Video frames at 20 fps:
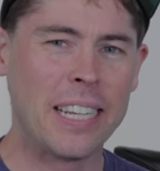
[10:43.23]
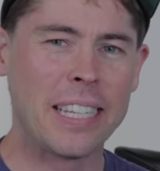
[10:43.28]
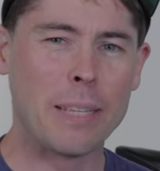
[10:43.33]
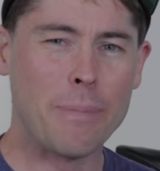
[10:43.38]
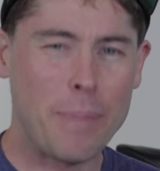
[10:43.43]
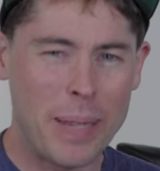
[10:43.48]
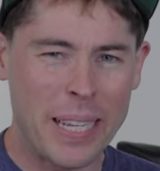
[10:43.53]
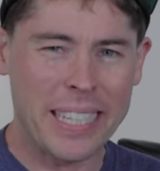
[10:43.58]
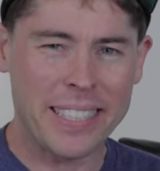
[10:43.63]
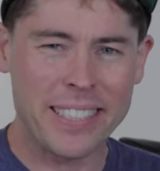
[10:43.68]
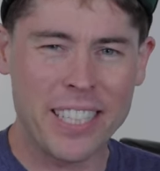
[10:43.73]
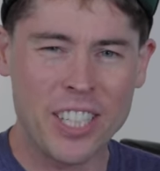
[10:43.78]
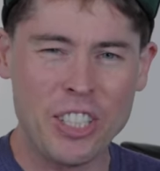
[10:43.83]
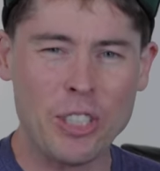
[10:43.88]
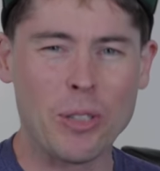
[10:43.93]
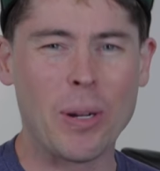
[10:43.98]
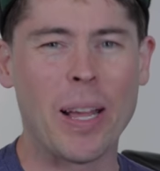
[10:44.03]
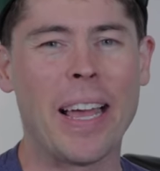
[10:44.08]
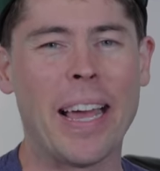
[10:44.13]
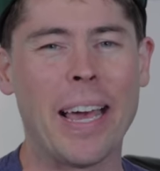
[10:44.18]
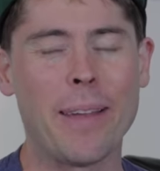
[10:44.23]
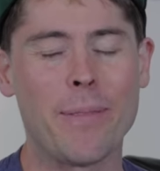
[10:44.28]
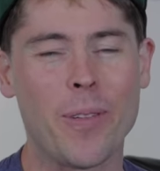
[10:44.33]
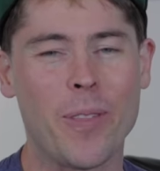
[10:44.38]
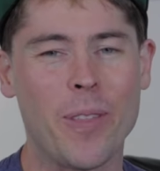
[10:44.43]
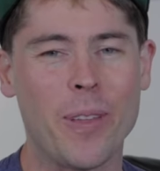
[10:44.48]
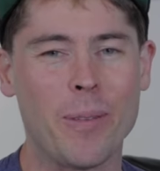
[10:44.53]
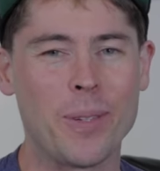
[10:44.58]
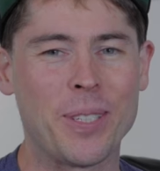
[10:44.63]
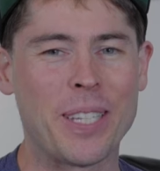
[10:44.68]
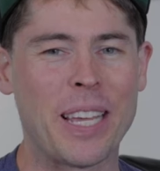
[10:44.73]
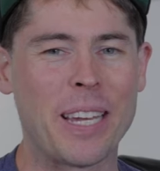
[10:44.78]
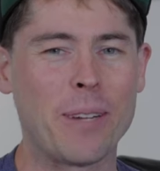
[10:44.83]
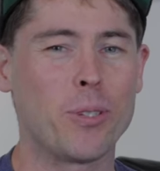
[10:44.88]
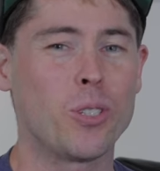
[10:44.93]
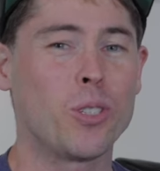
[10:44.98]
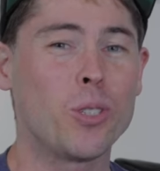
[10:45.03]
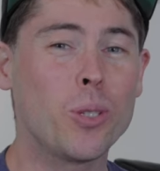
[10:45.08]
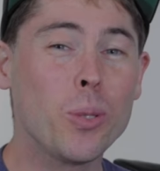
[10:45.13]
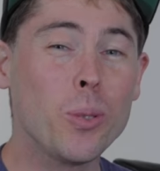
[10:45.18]
the biggest issue I had with it was that it
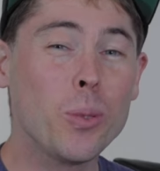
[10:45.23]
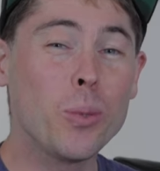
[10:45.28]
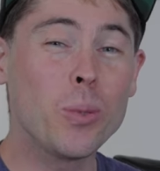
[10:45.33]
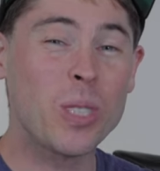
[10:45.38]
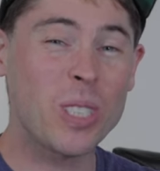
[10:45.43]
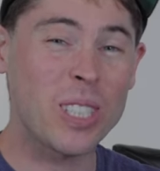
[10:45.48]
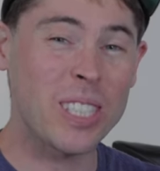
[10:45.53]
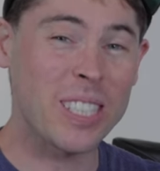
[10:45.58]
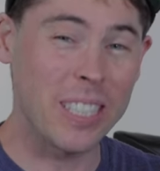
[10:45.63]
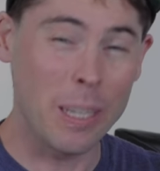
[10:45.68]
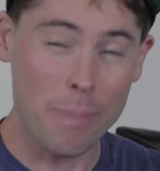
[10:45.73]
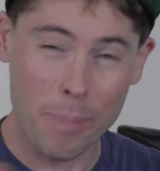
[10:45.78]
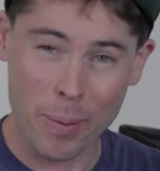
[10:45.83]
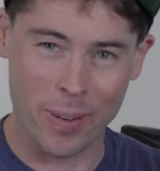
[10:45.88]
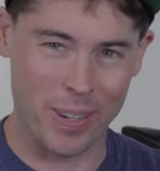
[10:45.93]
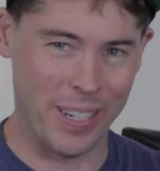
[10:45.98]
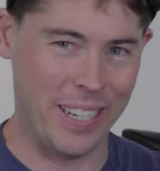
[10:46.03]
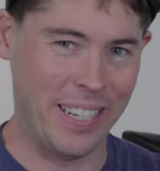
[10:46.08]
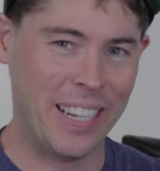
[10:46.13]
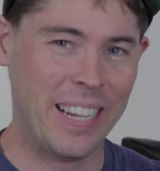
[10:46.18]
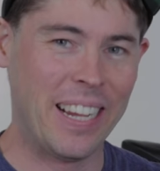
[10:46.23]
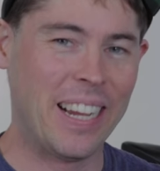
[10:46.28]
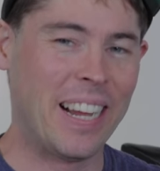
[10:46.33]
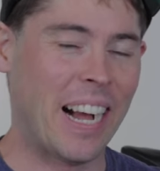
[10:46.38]
was too slippery.